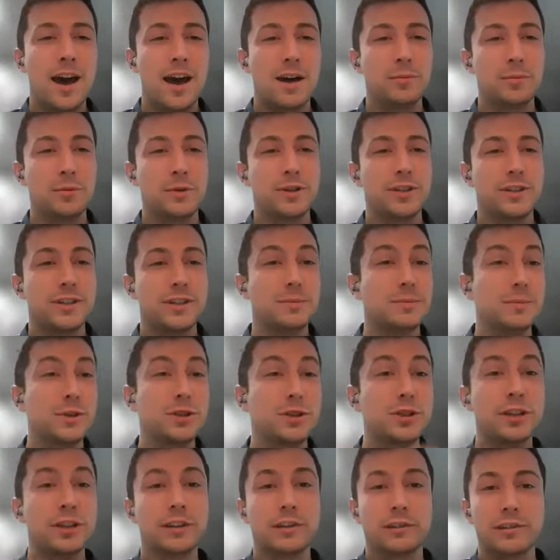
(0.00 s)
which is
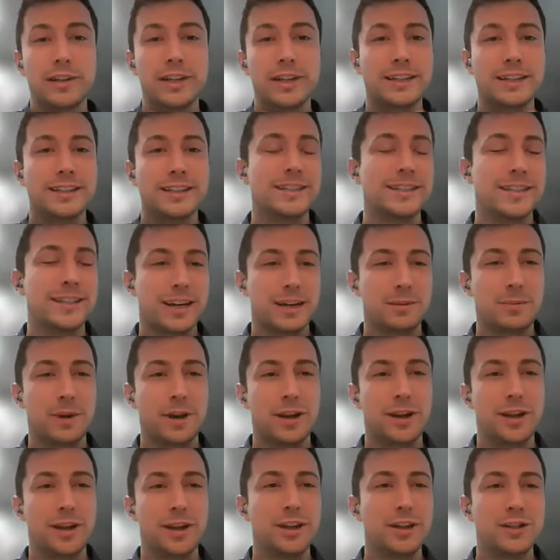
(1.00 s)
machine learning and synthetic
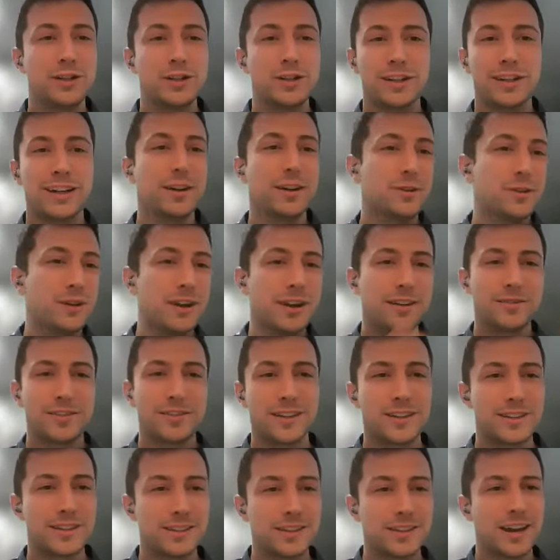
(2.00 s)
biology, and how you have
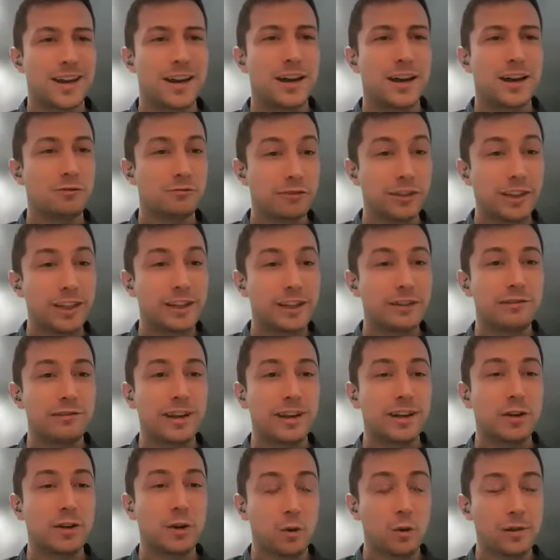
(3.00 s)
this really
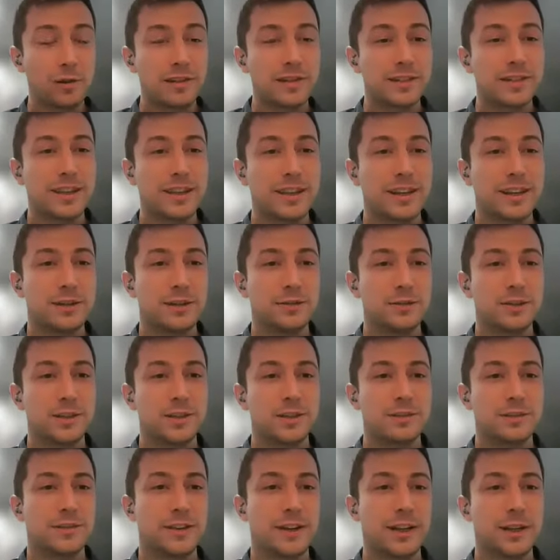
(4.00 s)
great course that you
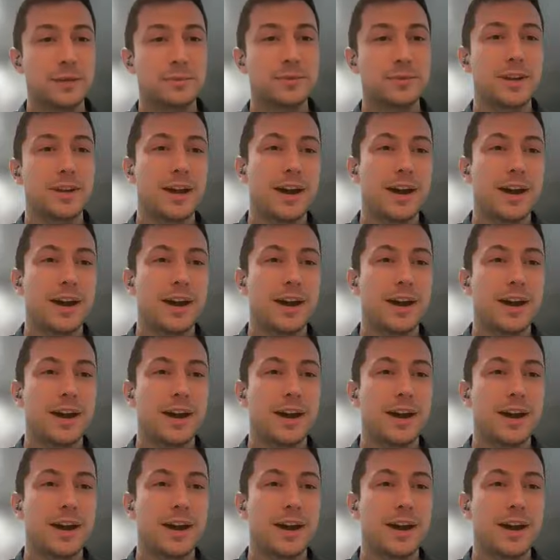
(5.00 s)
just developed,